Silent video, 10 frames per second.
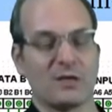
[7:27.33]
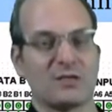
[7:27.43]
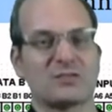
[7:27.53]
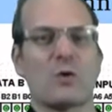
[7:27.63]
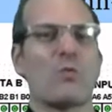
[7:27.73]

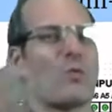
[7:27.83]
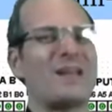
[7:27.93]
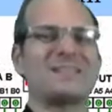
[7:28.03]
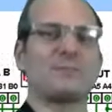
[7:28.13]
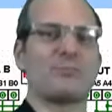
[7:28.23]
So what is
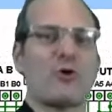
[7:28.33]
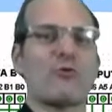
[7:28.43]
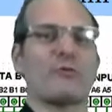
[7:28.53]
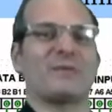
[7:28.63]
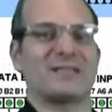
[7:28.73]
the
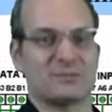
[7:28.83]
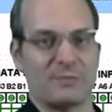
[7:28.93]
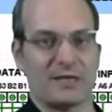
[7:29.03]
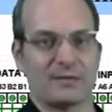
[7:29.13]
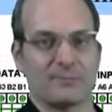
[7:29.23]
programming
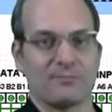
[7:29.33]
aspect?